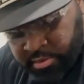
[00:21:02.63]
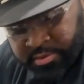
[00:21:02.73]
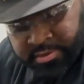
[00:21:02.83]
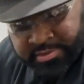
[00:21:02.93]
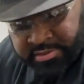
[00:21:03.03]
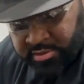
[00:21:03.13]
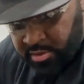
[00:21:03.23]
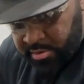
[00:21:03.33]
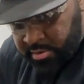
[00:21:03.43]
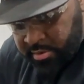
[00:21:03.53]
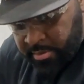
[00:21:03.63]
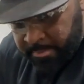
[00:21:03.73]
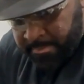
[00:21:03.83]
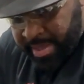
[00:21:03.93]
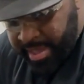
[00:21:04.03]
This is your
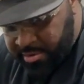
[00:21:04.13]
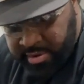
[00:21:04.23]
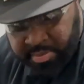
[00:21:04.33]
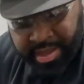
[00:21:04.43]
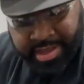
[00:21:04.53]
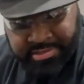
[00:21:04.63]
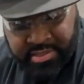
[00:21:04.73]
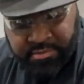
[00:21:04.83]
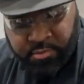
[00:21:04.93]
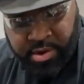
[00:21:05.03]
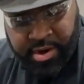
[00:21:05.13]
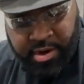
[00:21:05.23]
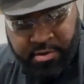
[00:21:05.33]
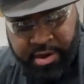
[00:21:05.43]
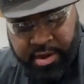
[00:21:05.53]
battery positive
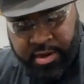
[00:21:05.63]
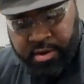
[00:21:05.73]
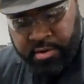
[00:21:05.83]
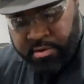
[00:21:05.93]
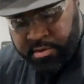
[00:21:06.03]
wire right here.